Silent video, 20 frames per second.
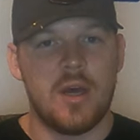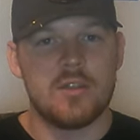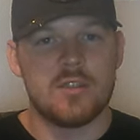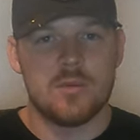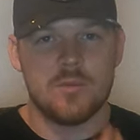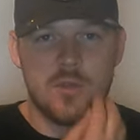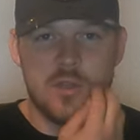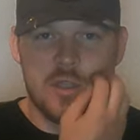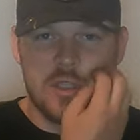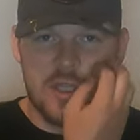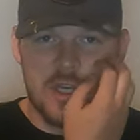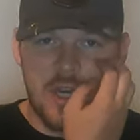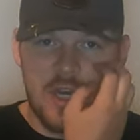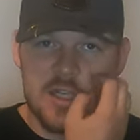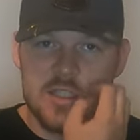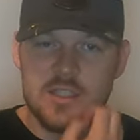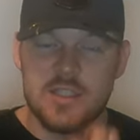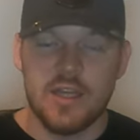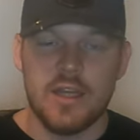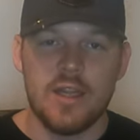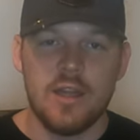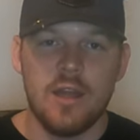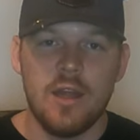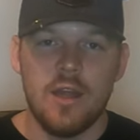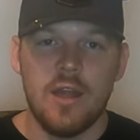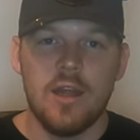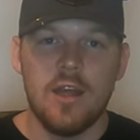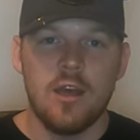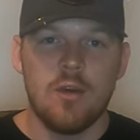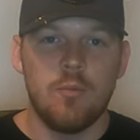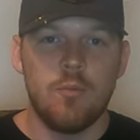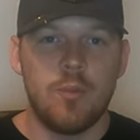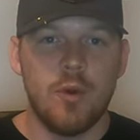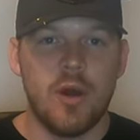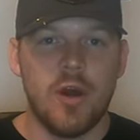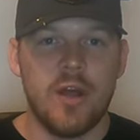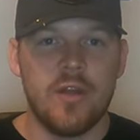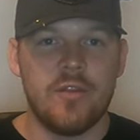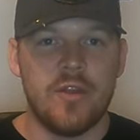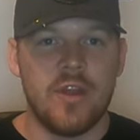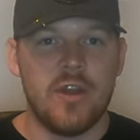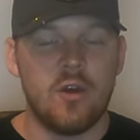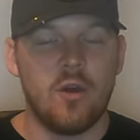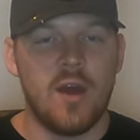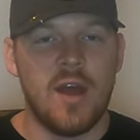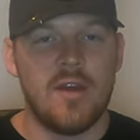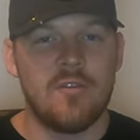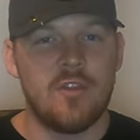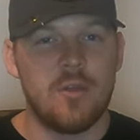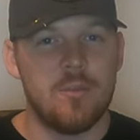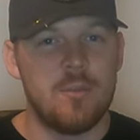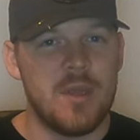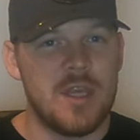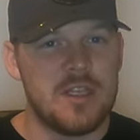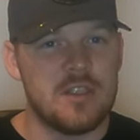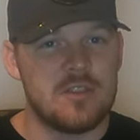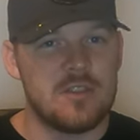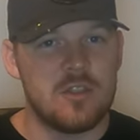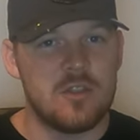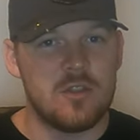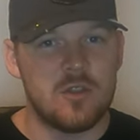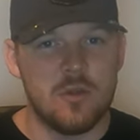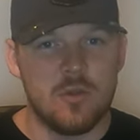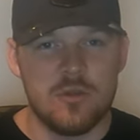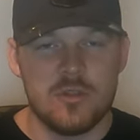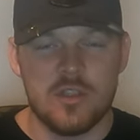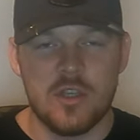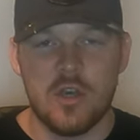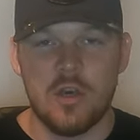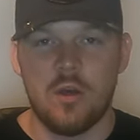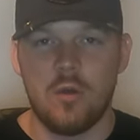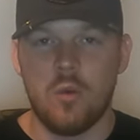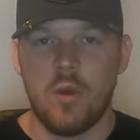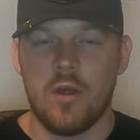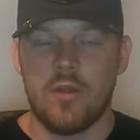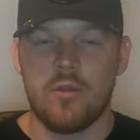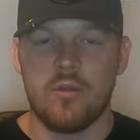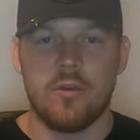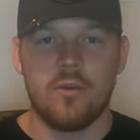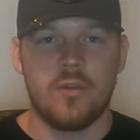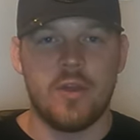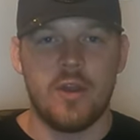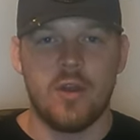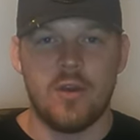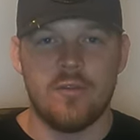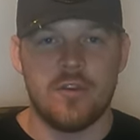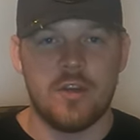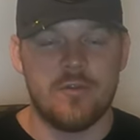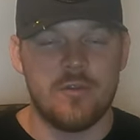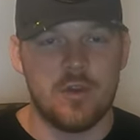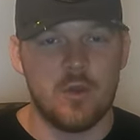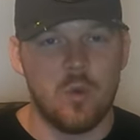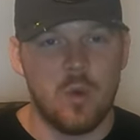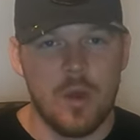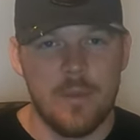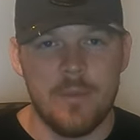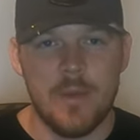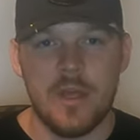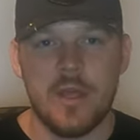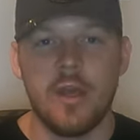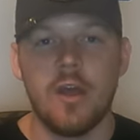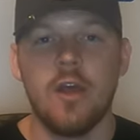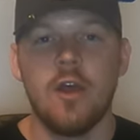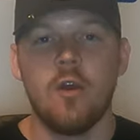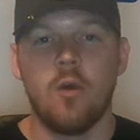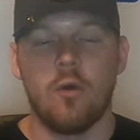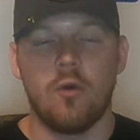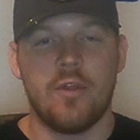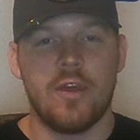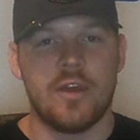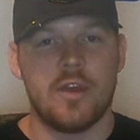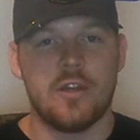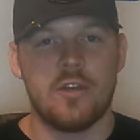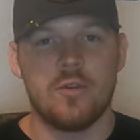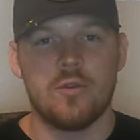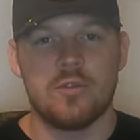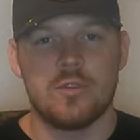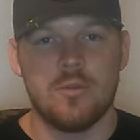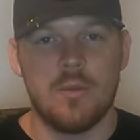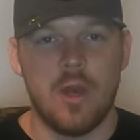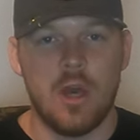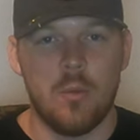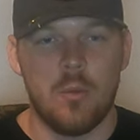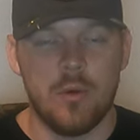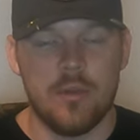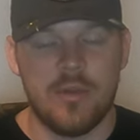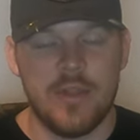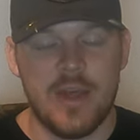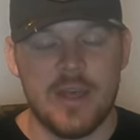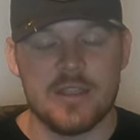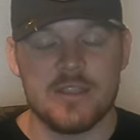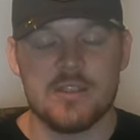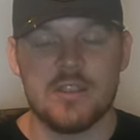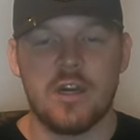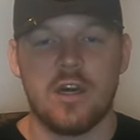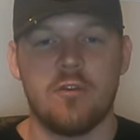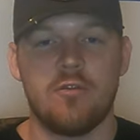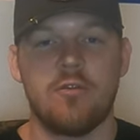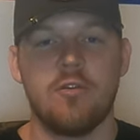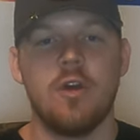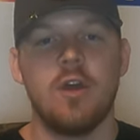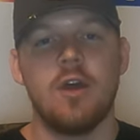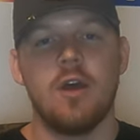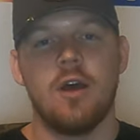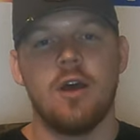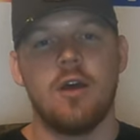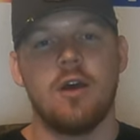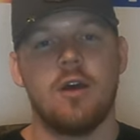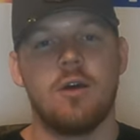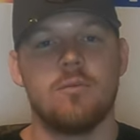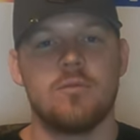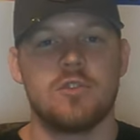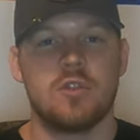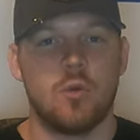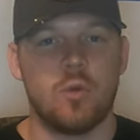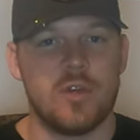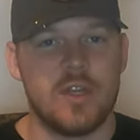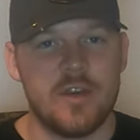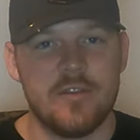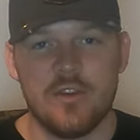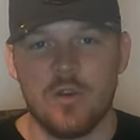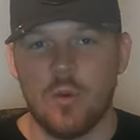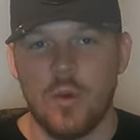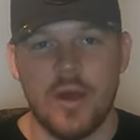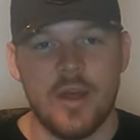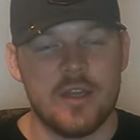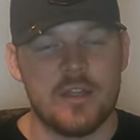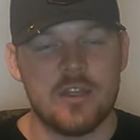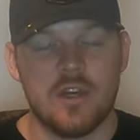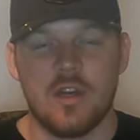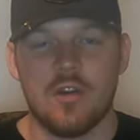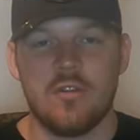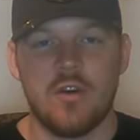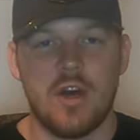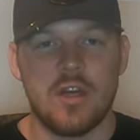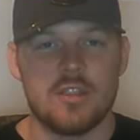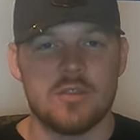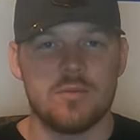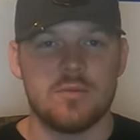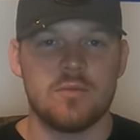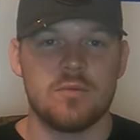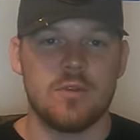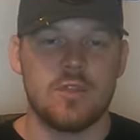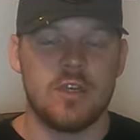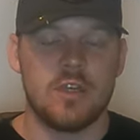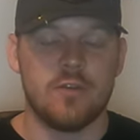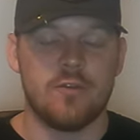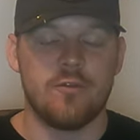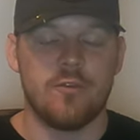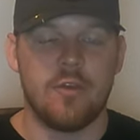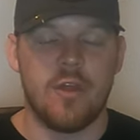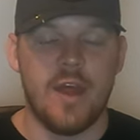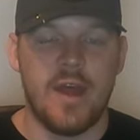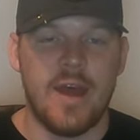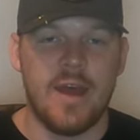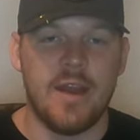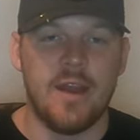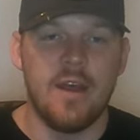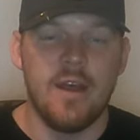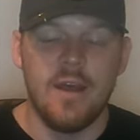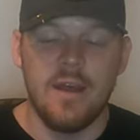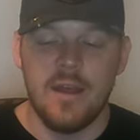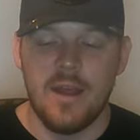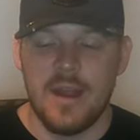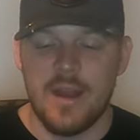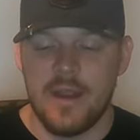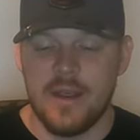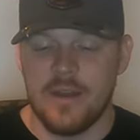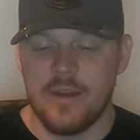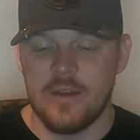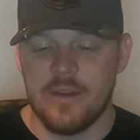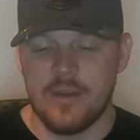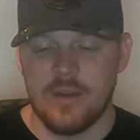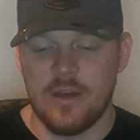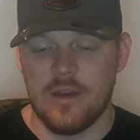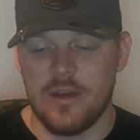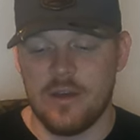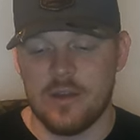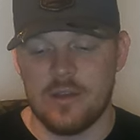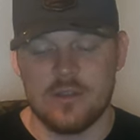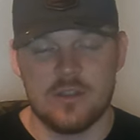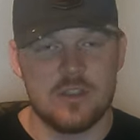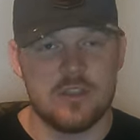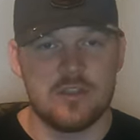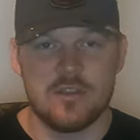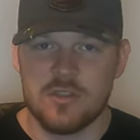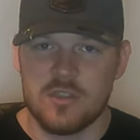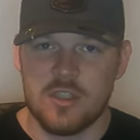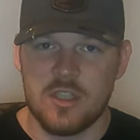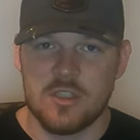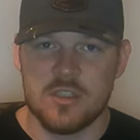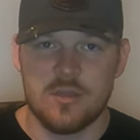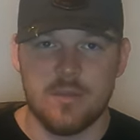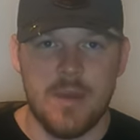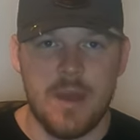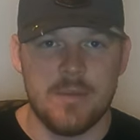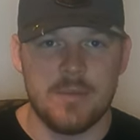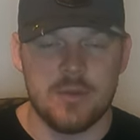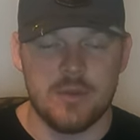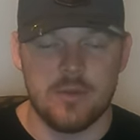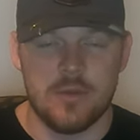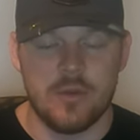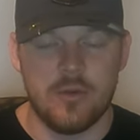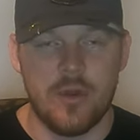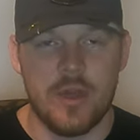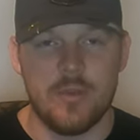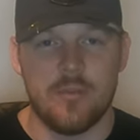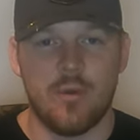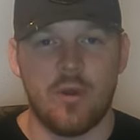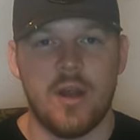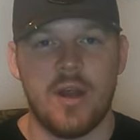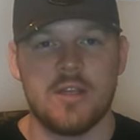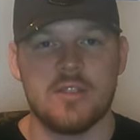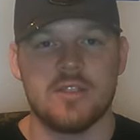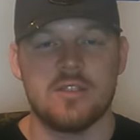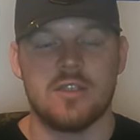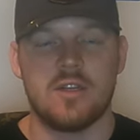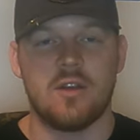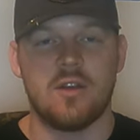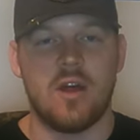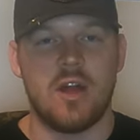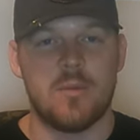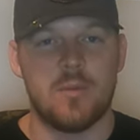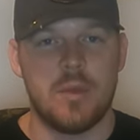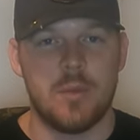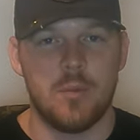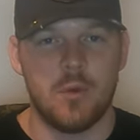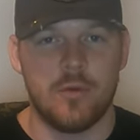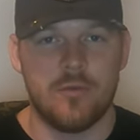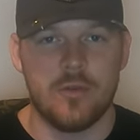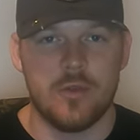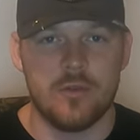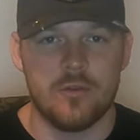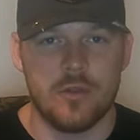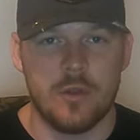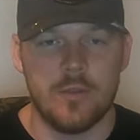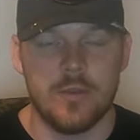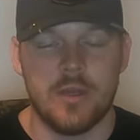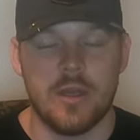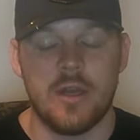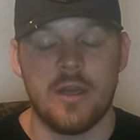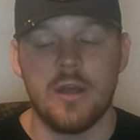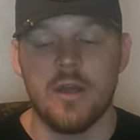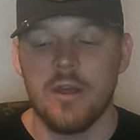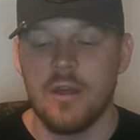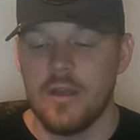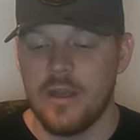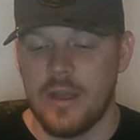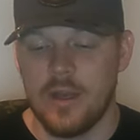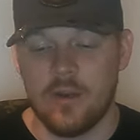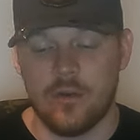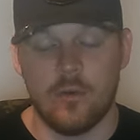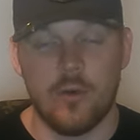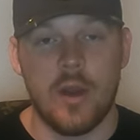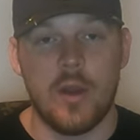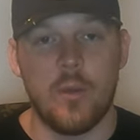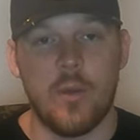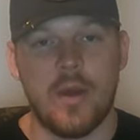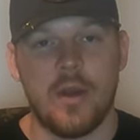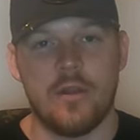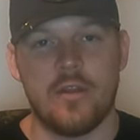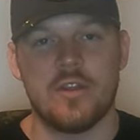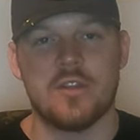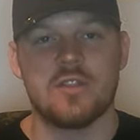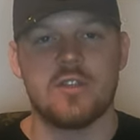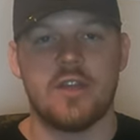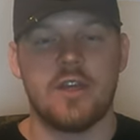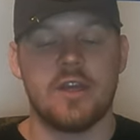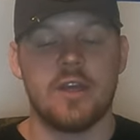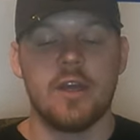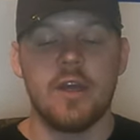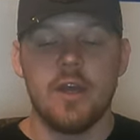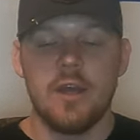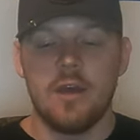out some good content, but they don't have the means to do so, whether they don't have enough equipment or they could use some help with that stuff. So we're giving away a ton of awesome gear for that, and just some absolutely great prizes, and a lot of people have contributed in a great way to this thing.